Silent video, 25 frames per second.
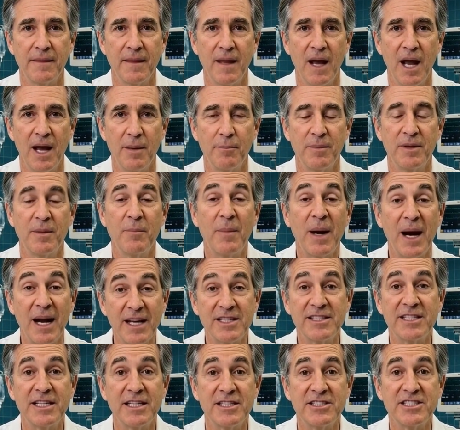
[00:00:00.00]

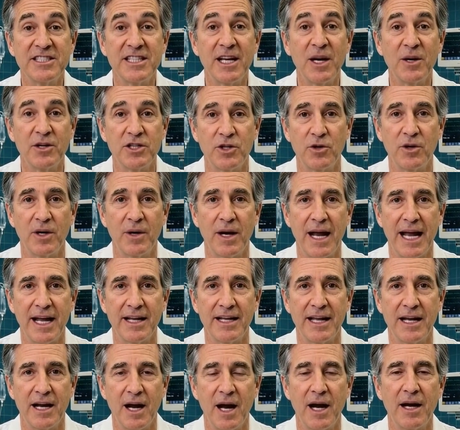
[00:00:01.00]
optimizing cellular
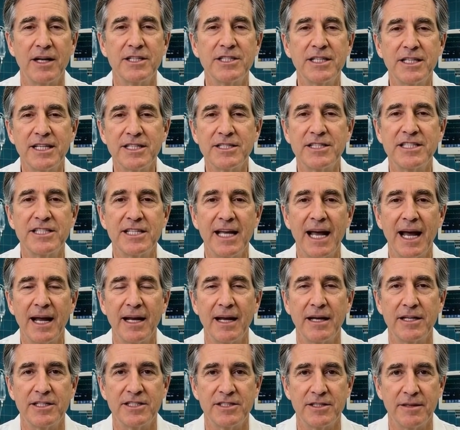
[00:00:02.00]
antioxidant
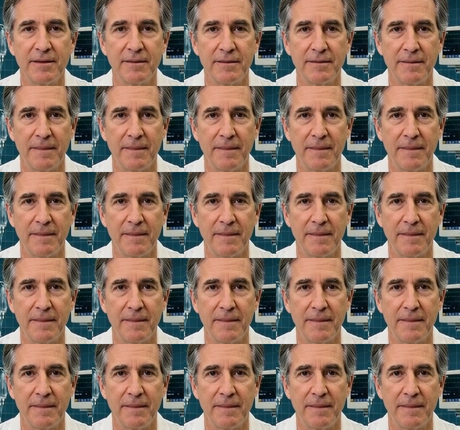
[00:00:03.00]
status,